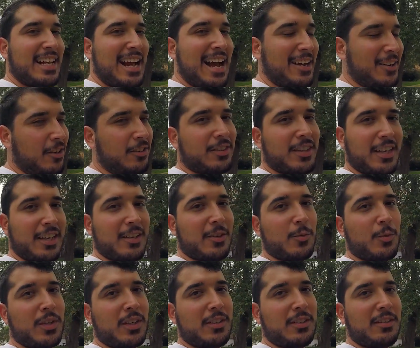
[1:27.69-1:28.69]
I don't think it
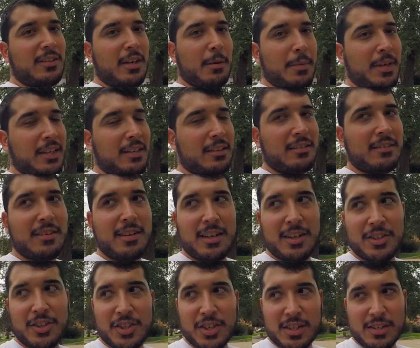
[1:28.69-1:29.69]
will. I mean,
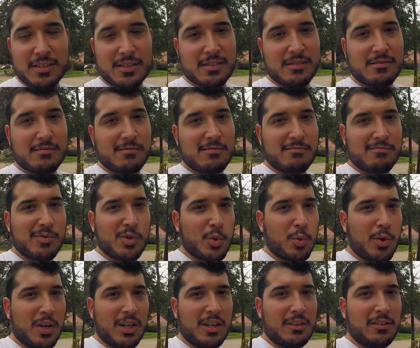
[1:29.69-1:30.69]
on just
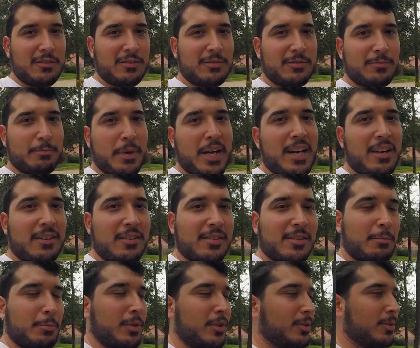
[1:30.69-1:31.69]
12 pounds
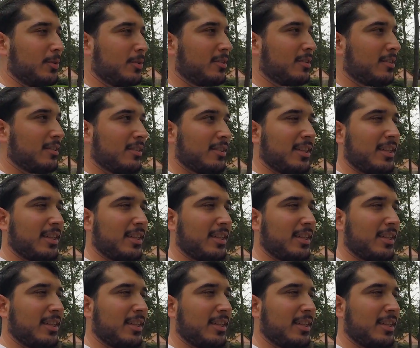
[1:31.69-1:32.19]
of boost,